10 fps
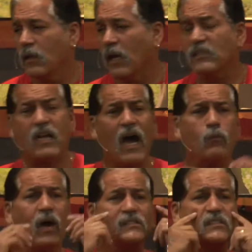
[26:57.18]
And uh,
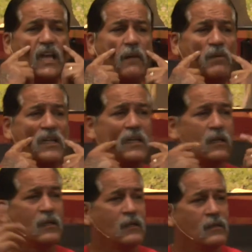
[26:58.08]
God, why is this
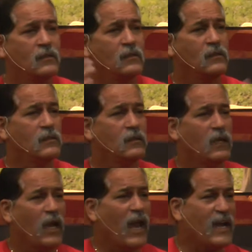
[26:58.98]
happening?
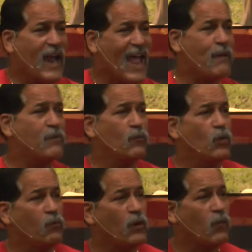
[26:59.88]
And it happened
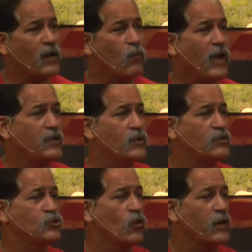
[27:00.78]
when we went away to
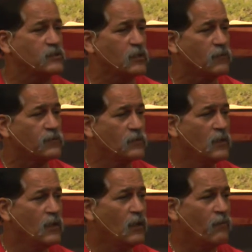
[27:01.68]
enjoy ourselves.
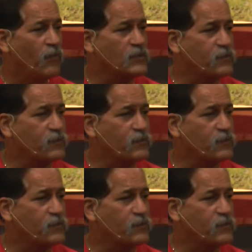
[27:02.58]
First